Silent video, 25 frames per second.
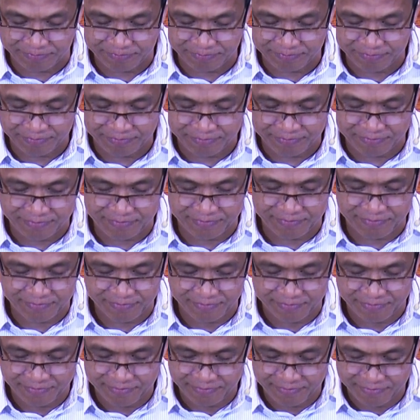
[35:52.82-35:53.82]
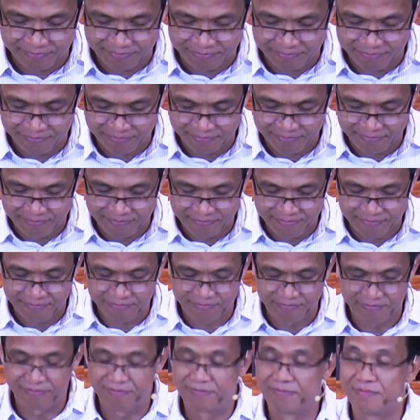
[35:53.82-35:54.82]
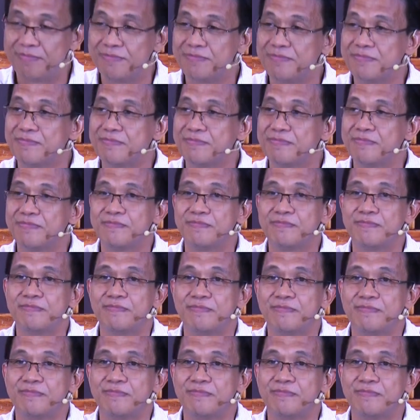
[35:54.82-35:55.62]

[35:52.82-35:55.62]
[no speech]